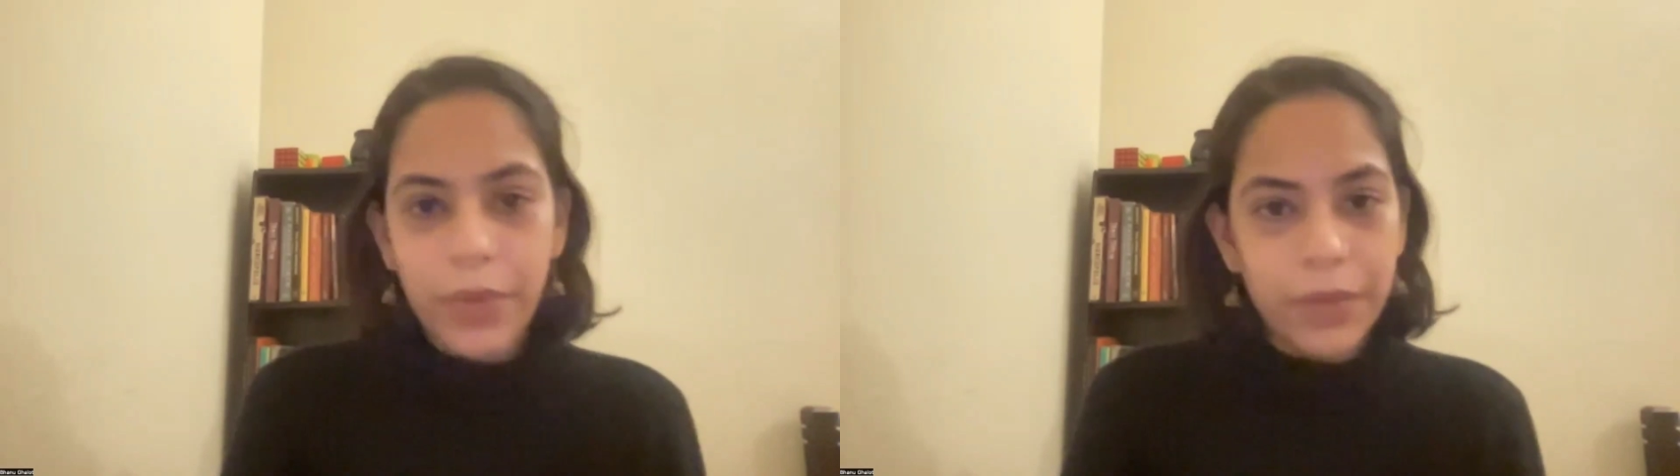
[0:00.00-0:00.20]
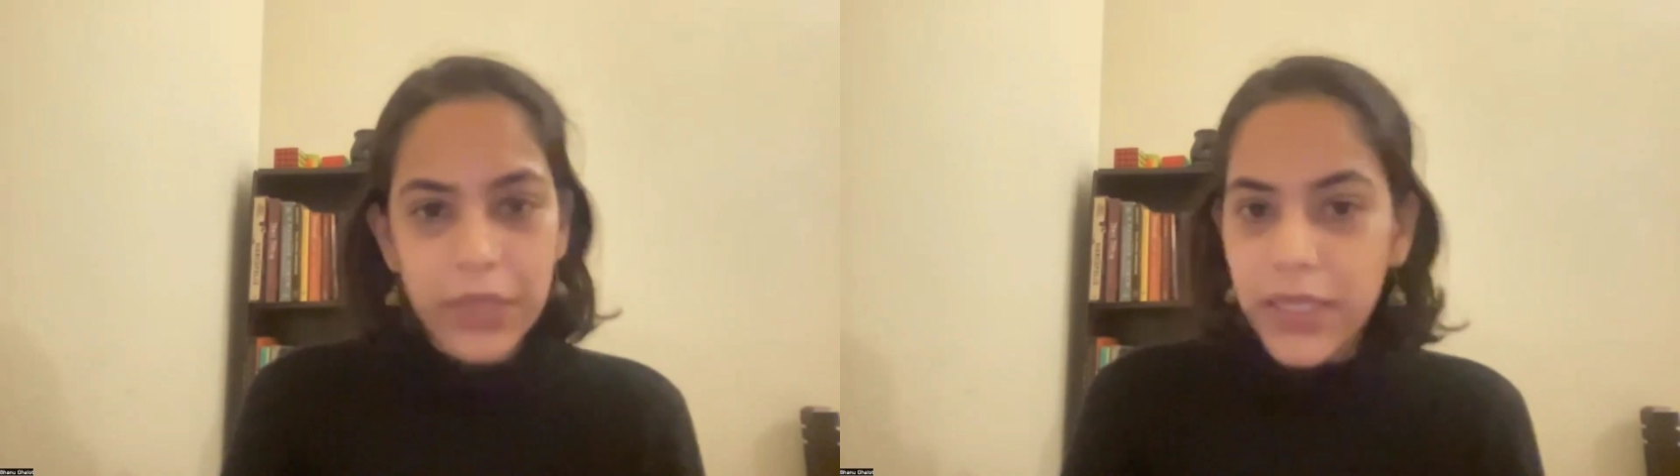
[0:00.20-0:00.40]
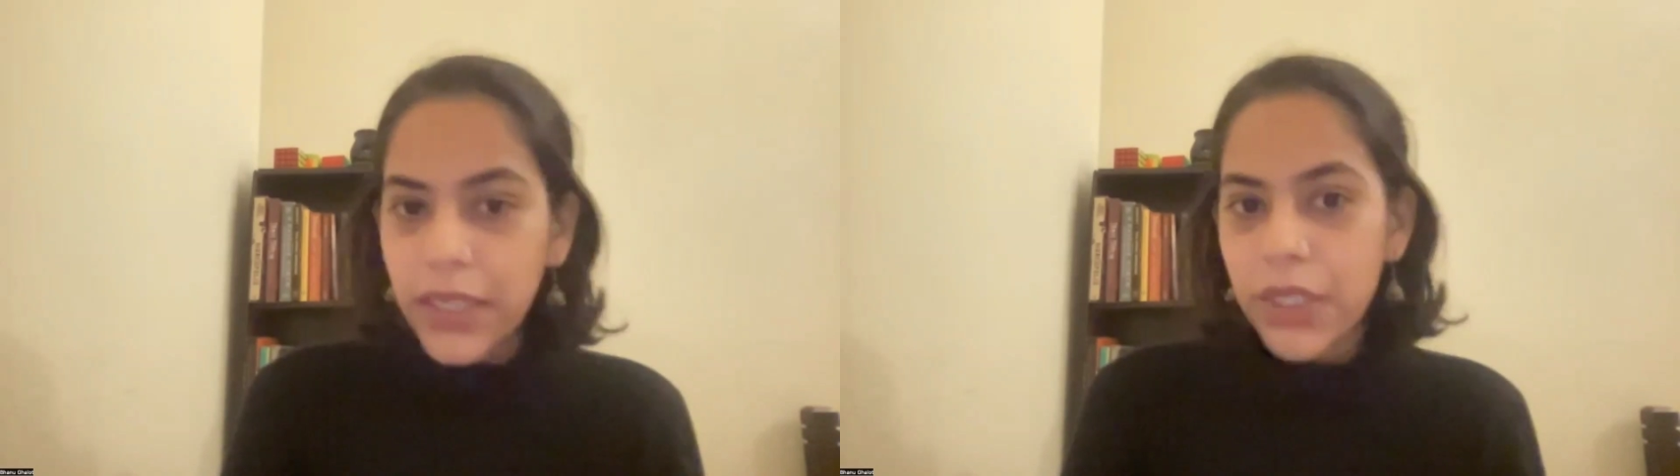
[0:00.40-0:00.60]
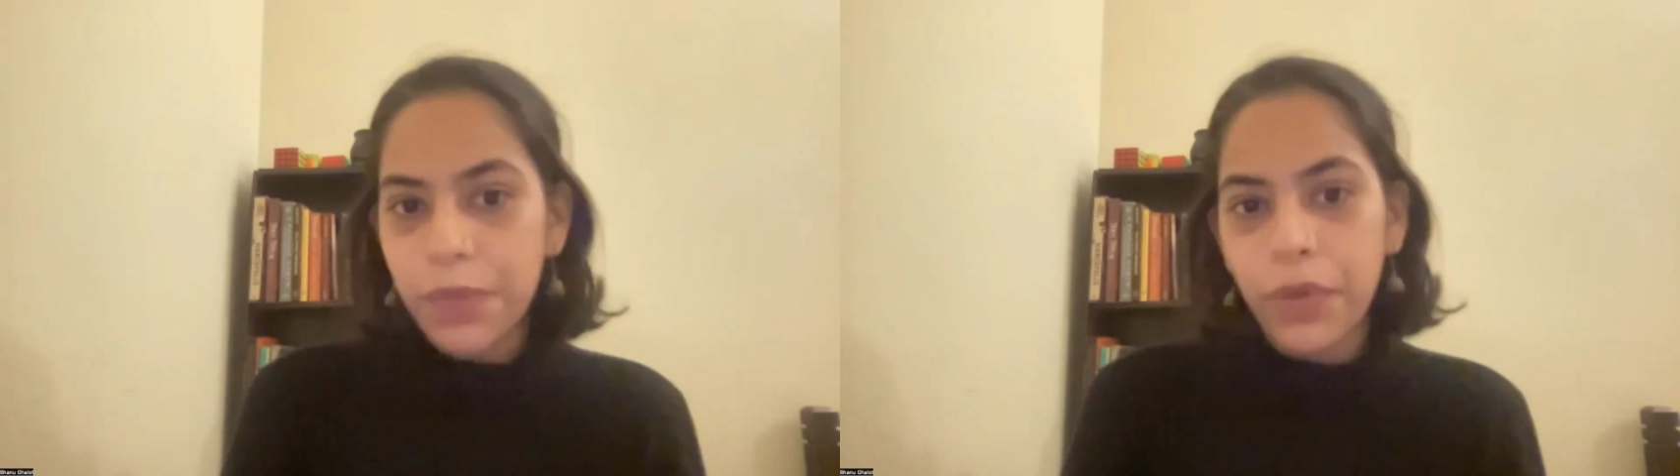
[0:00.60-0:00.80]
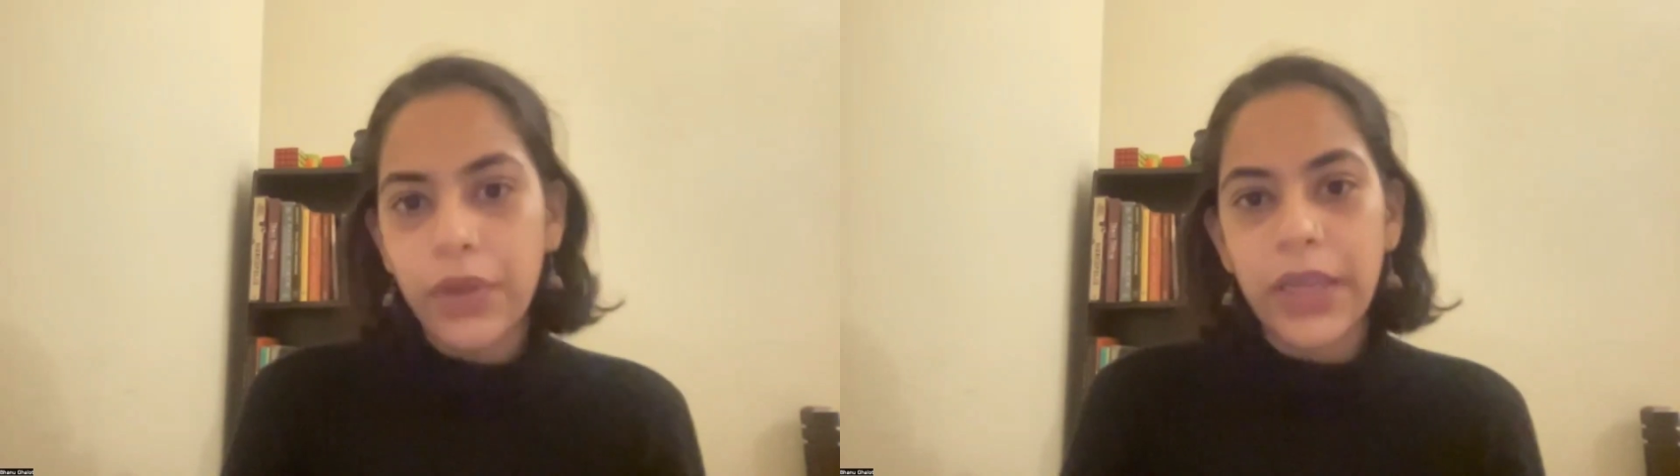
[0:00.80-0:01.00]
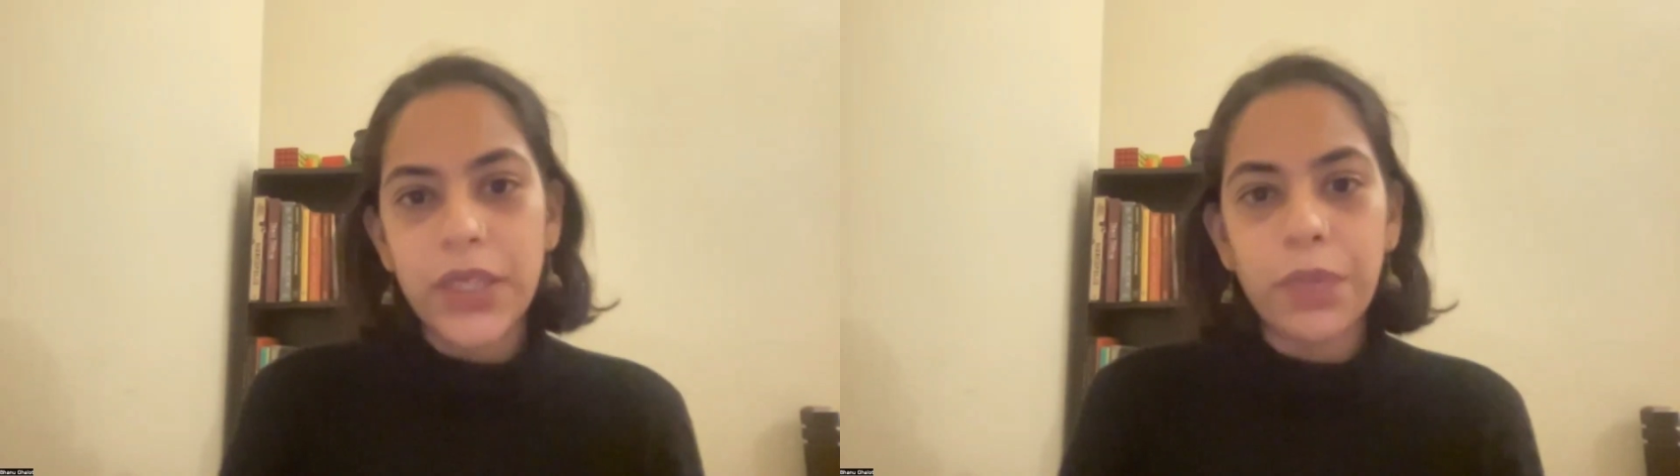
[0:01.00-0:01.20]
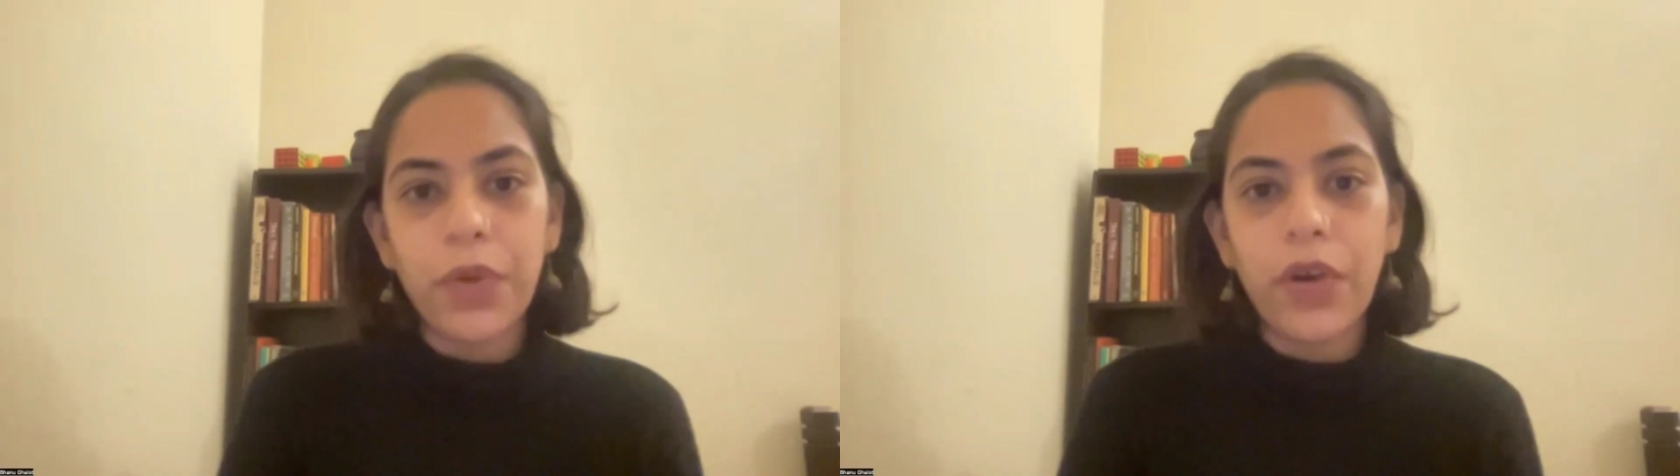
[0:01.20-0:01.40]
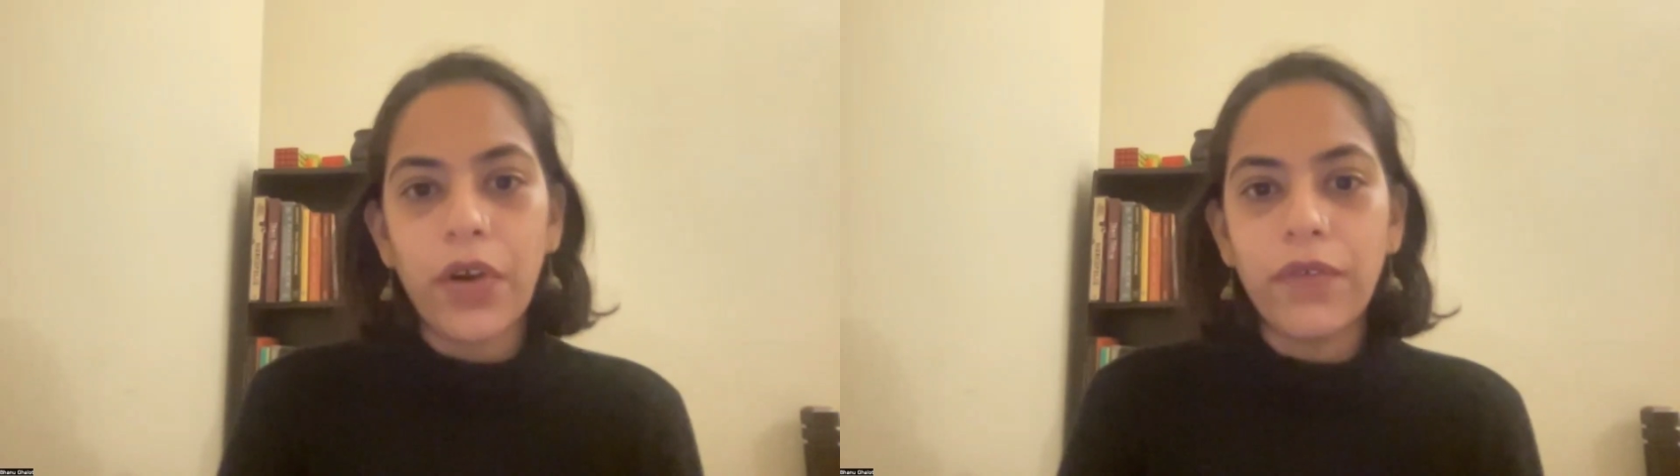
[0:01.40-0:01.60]
Bhasin's book that spoke
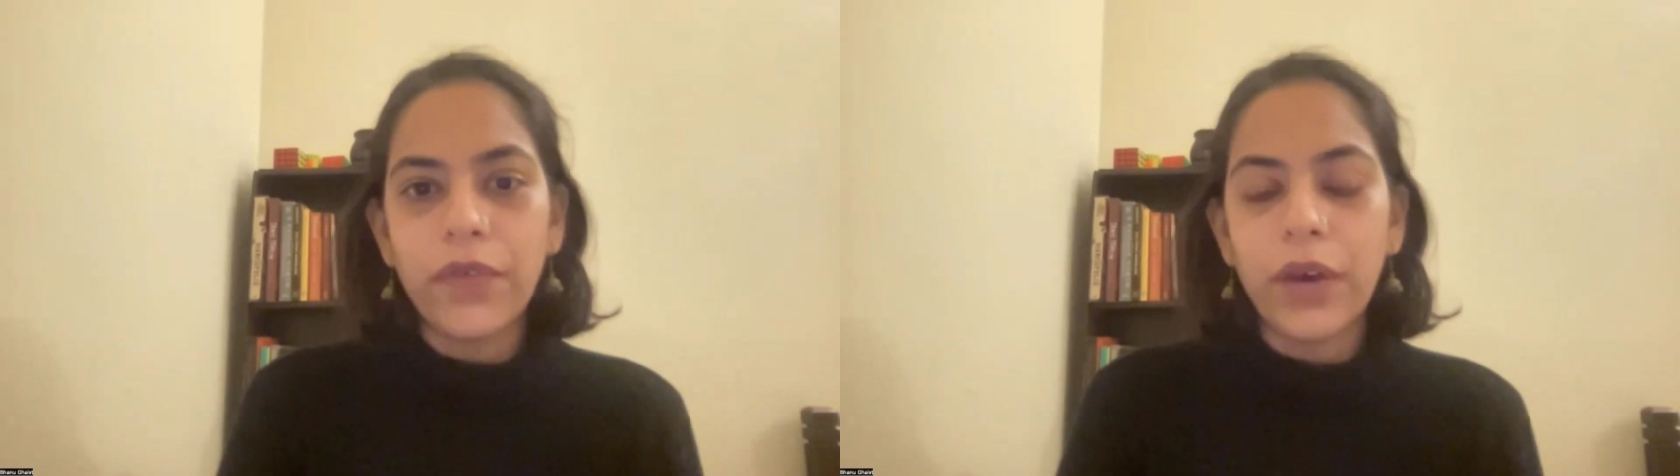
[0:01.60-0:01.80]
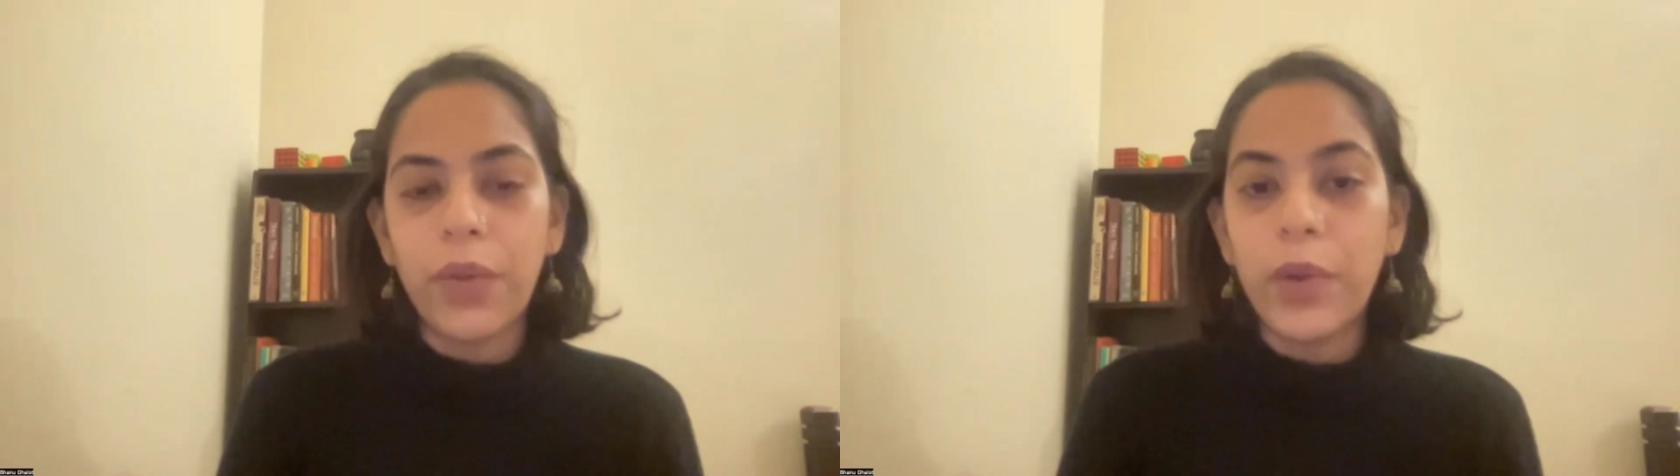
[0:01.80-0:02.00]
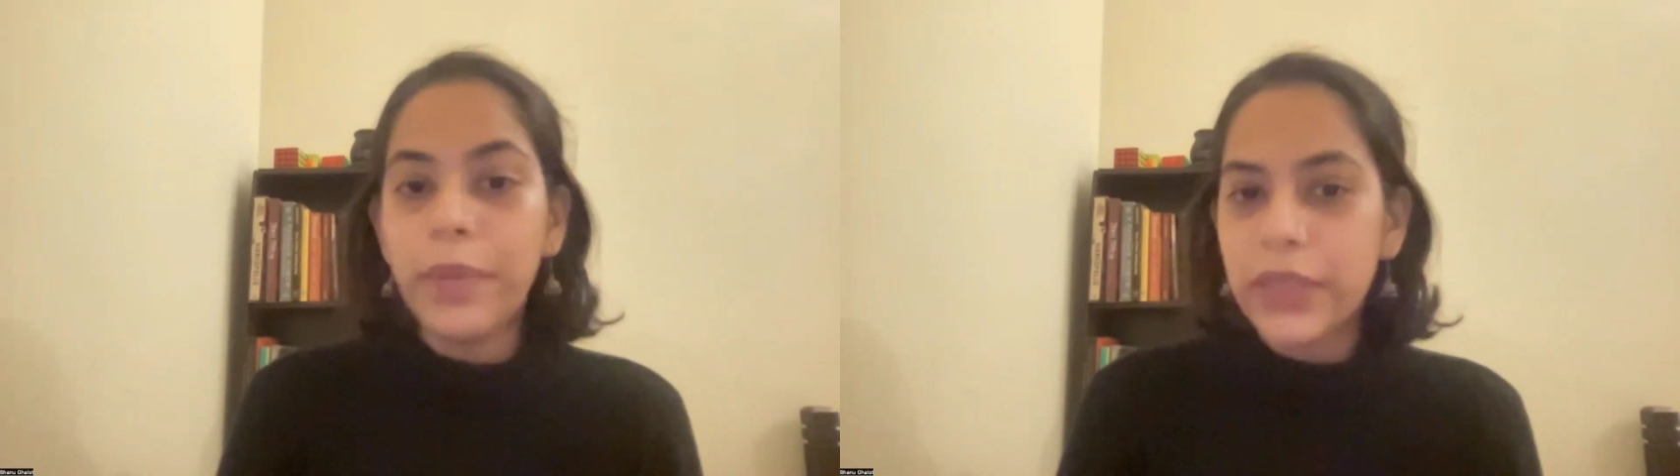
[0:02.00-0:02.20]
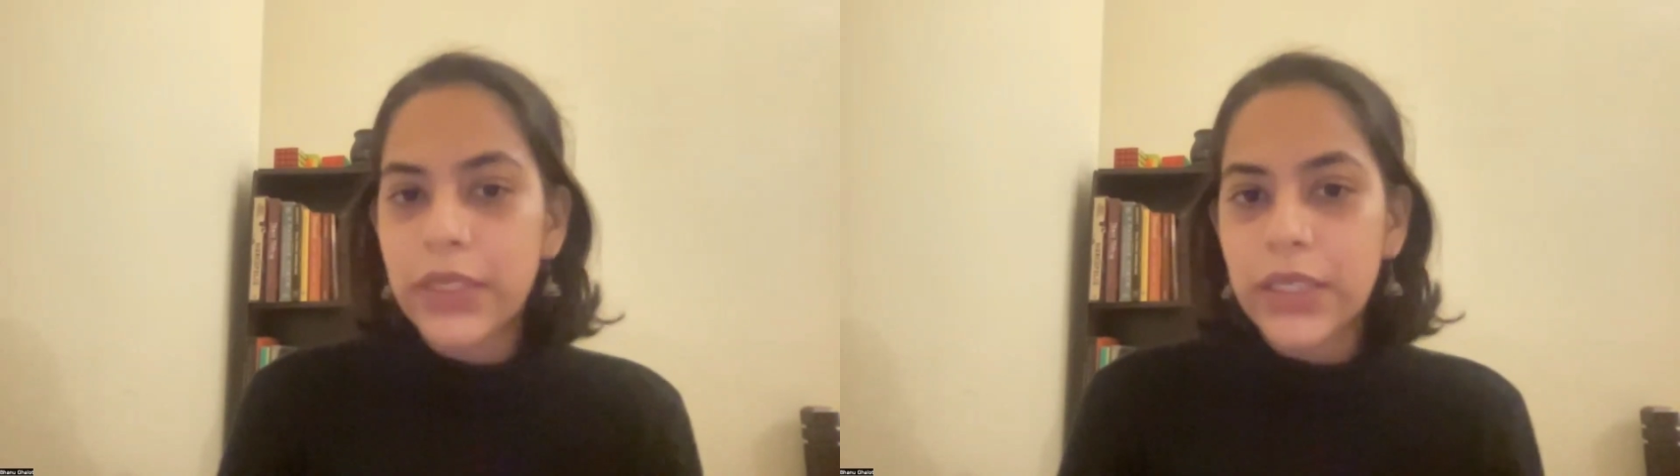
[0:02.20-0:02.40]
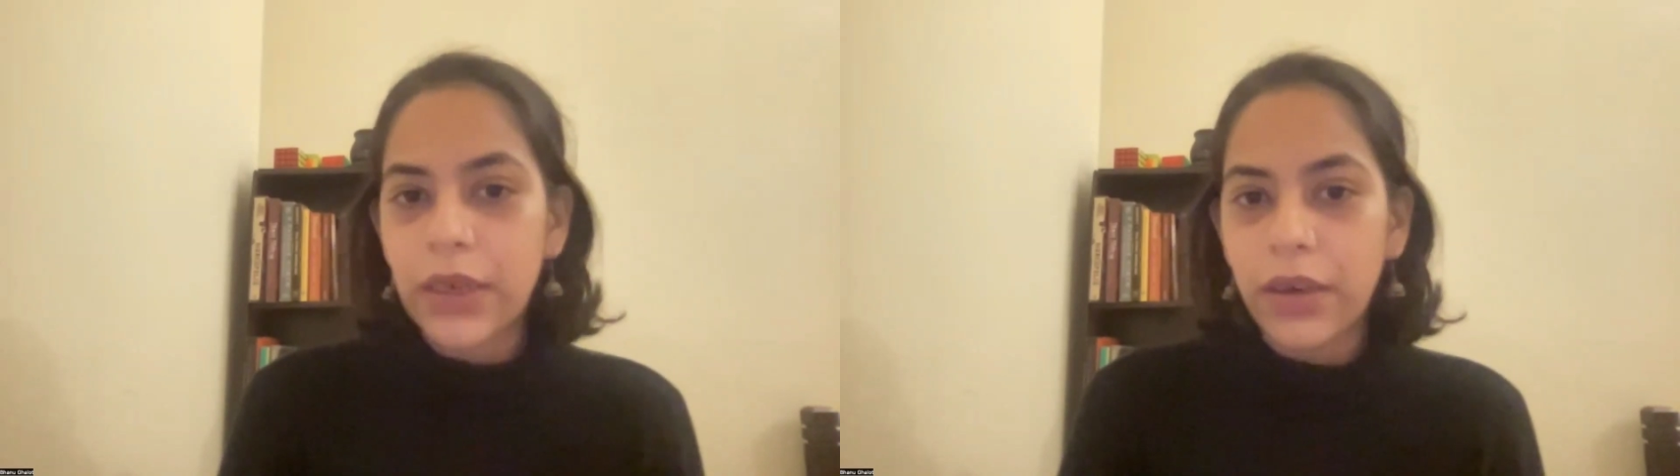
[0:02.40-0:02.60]
of women's